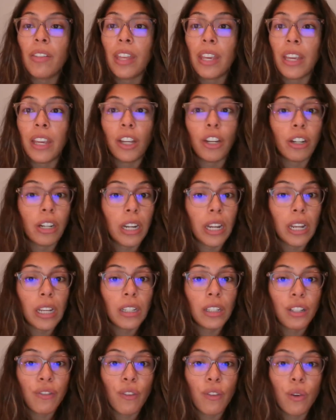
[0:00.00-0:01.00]
the
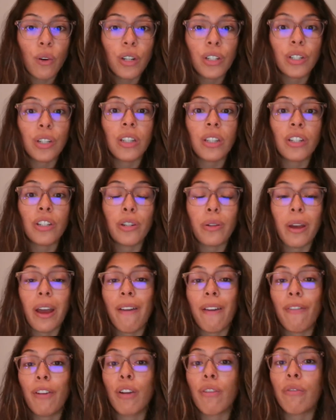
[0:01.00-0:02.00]
ingredients for so that you
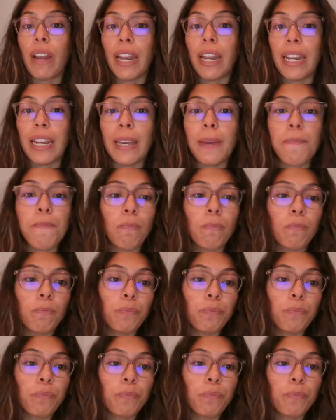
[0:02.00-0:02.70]
have it ready.